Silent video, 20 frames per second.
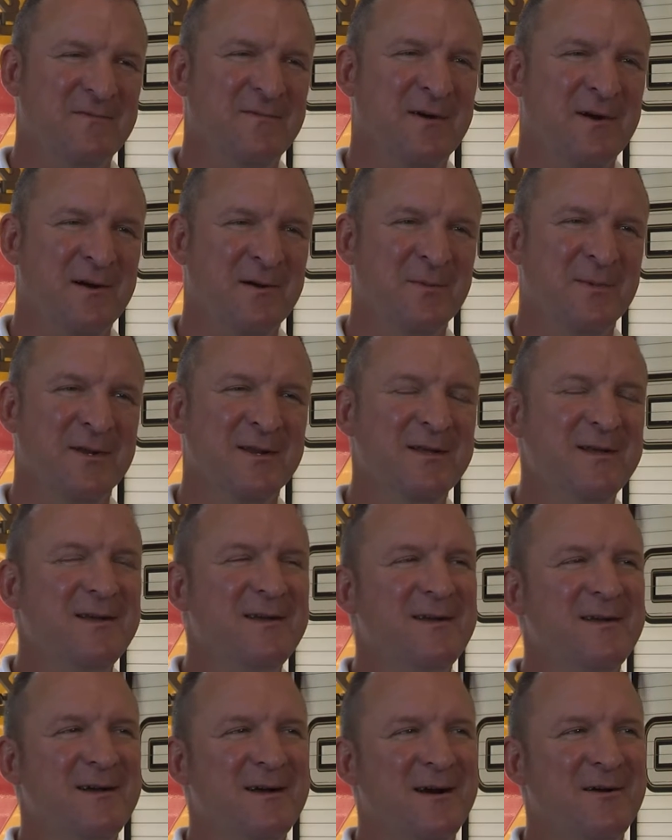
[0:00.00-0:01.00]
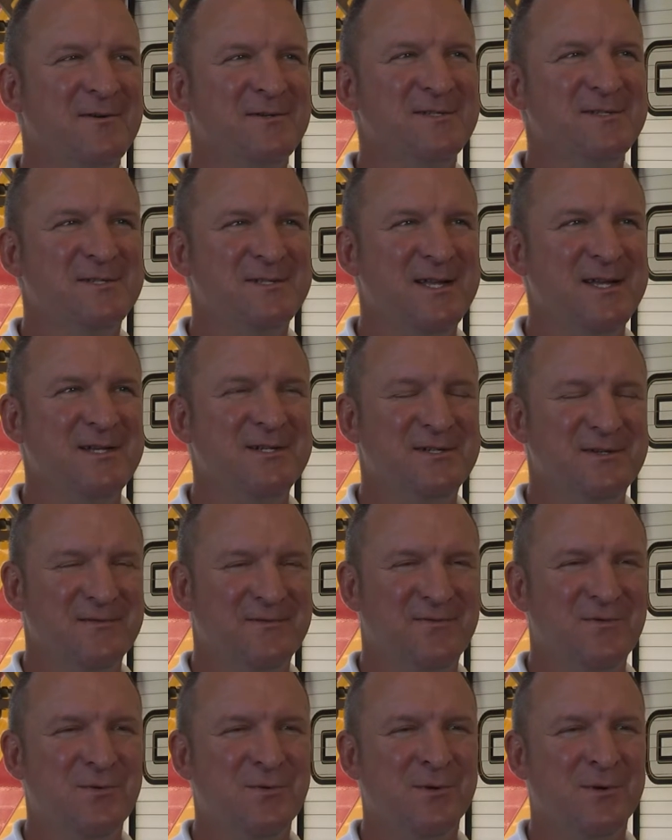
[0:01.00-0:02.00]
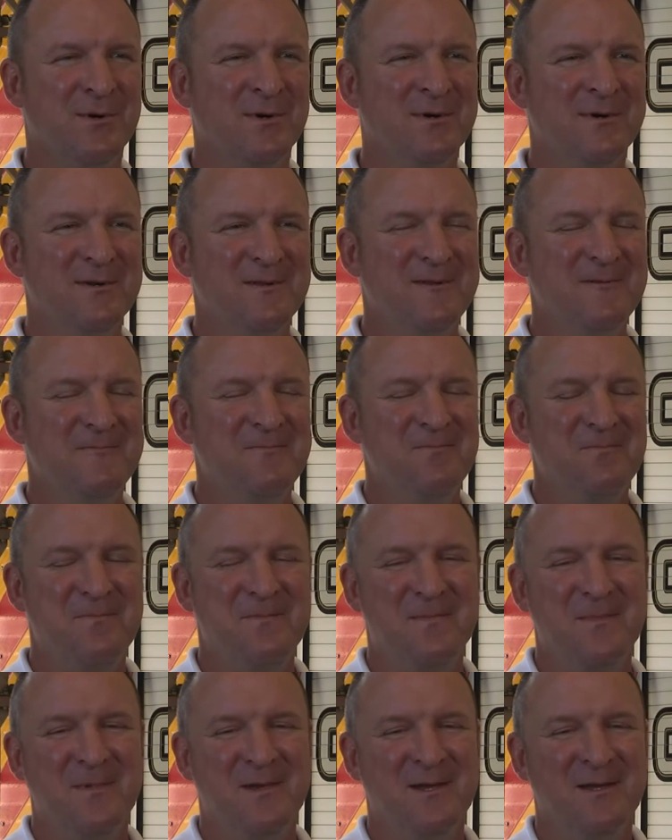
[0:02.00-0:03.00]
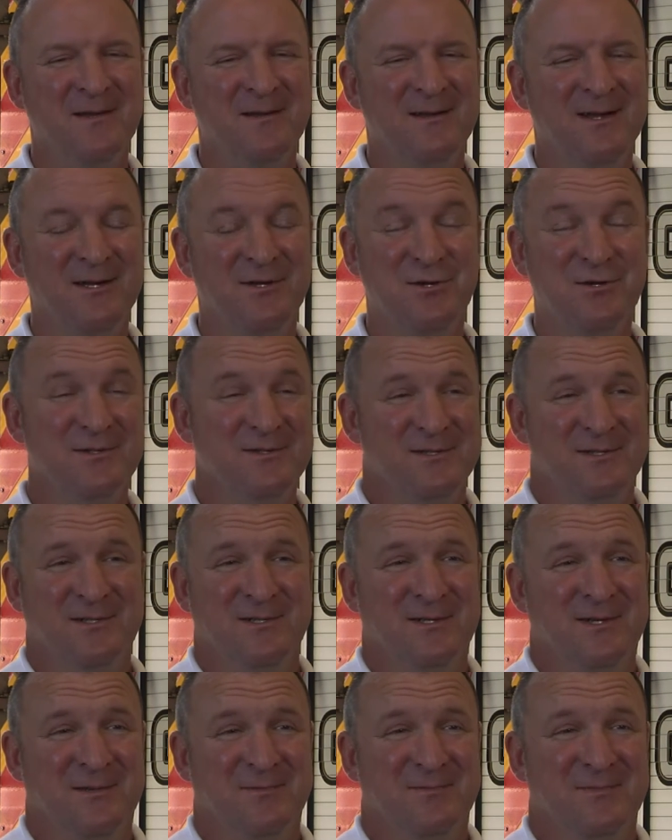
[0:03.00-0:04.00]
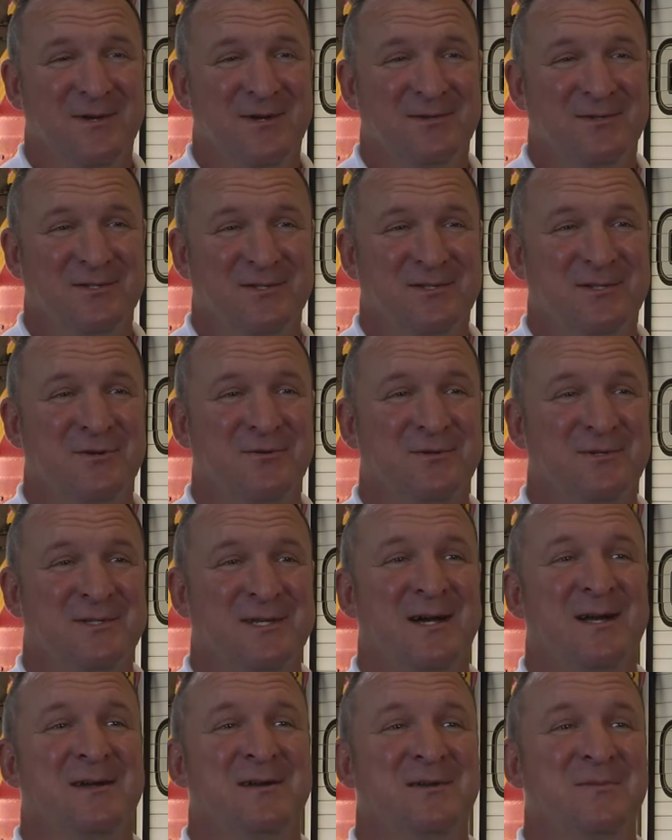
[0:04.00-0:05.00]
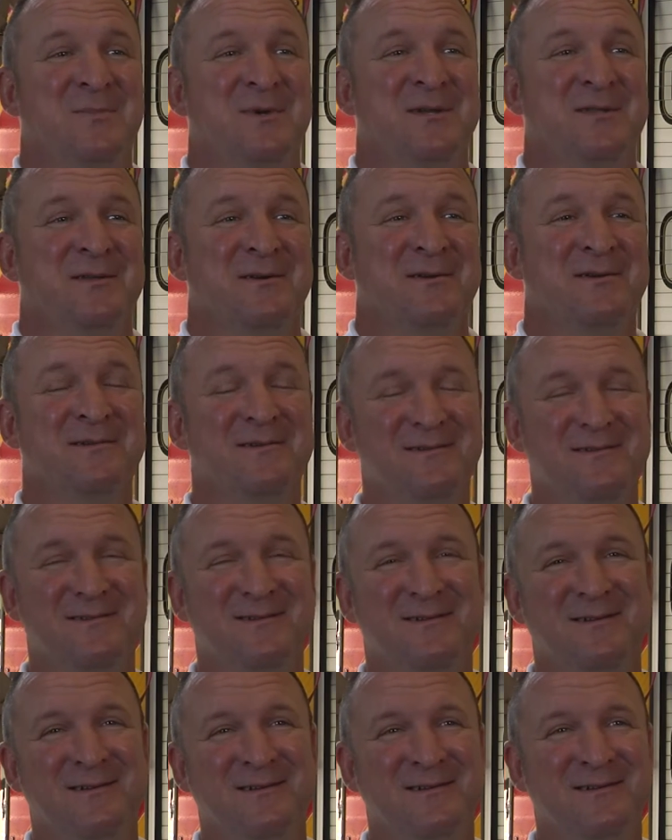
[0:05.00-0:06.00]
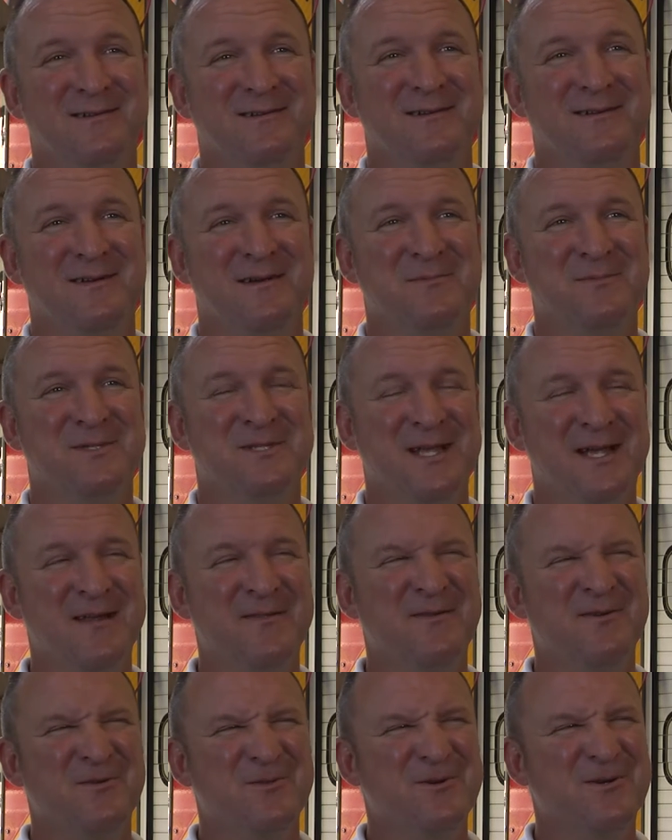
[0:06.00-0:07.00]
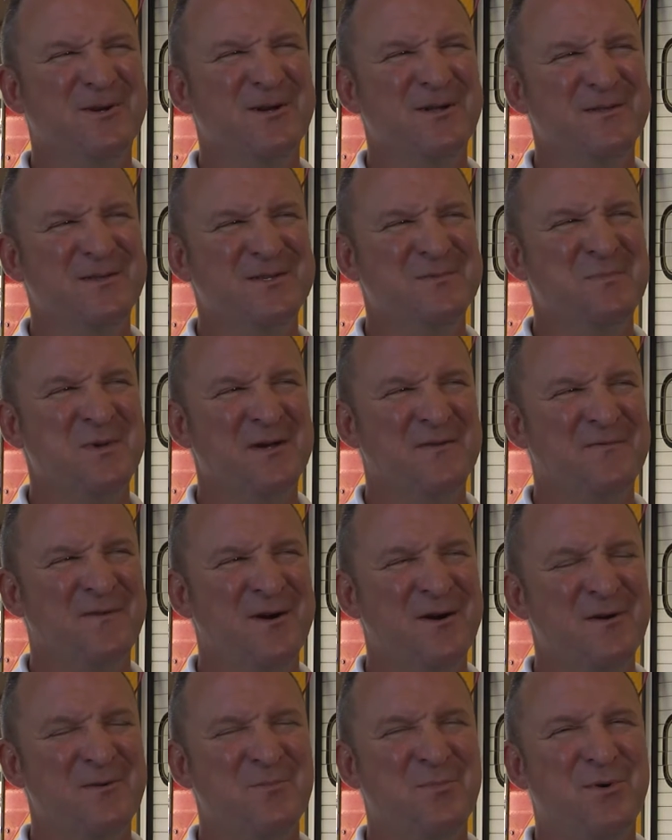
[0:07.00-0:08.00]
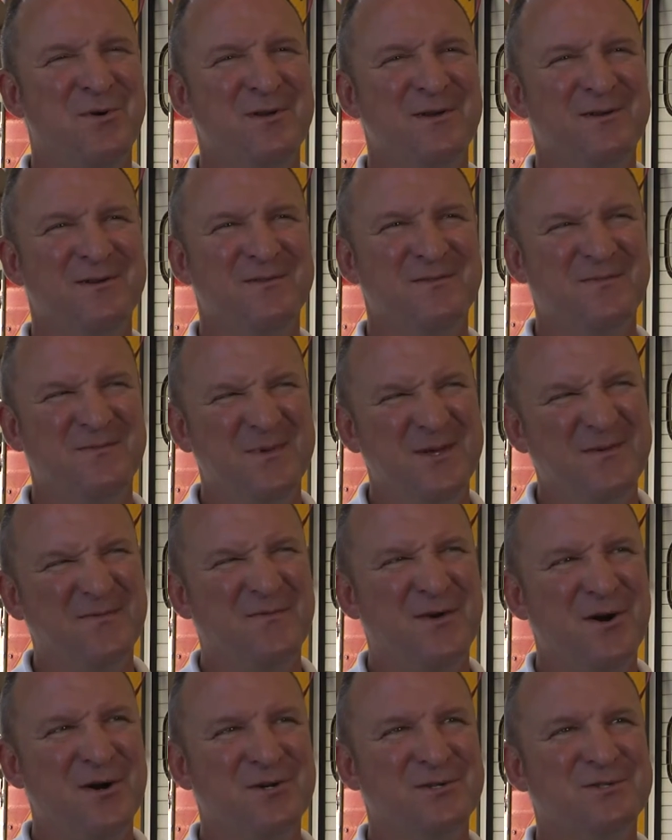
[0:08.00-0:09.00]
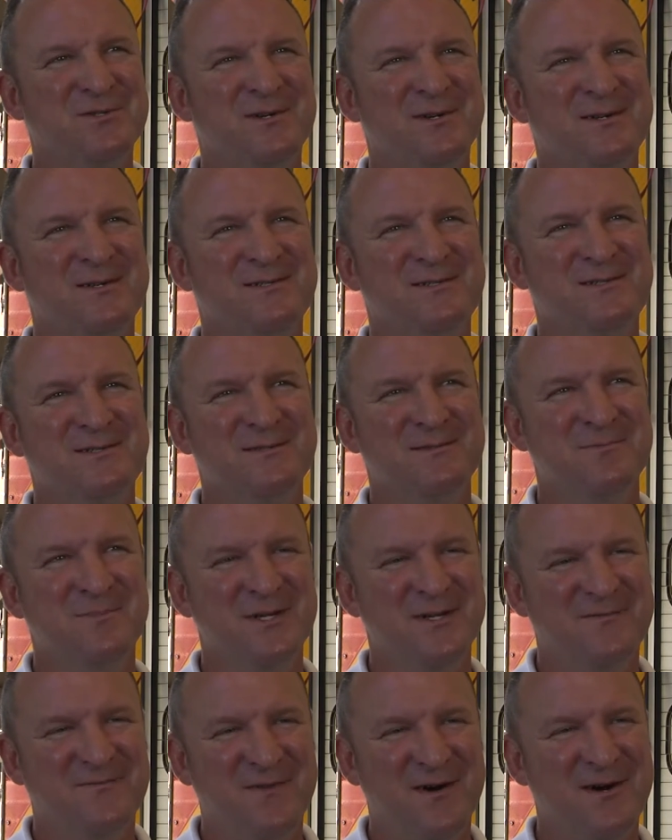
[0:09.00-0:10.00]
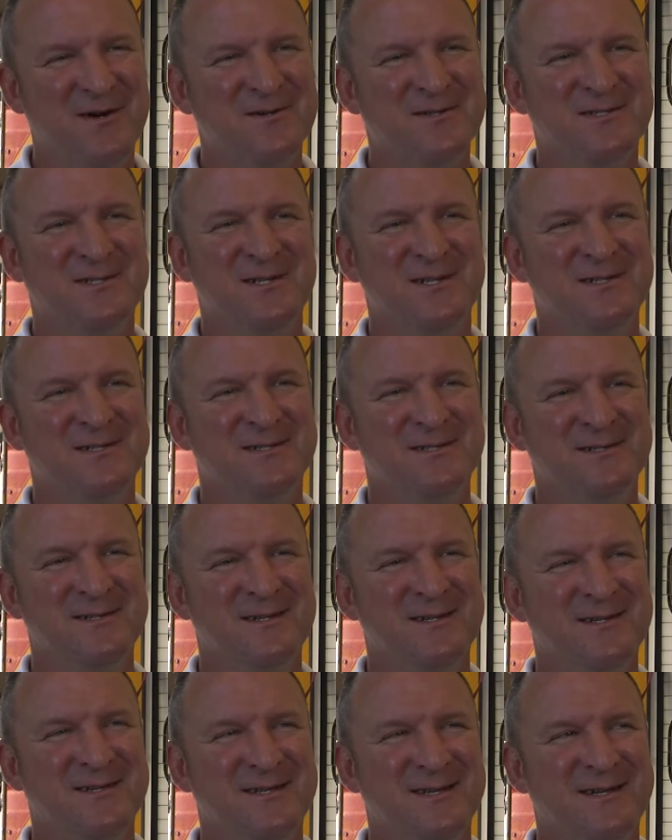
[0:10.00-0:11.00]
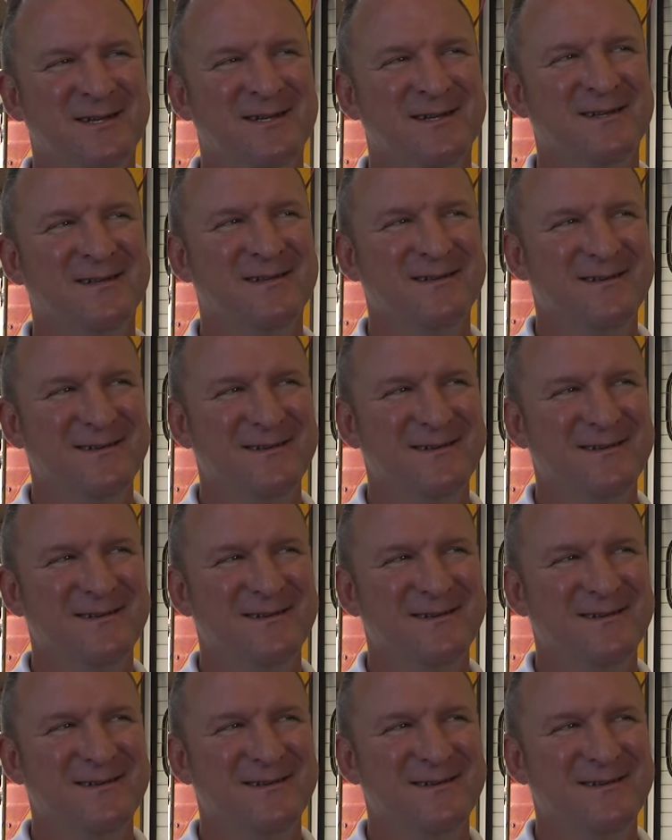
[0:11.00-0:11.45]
fireman. I was at Station 4, and I couldn't sleep. I was just so excited to be there. And I'm standing there looking at all these big big fire trucks and the big fire station, and thinking,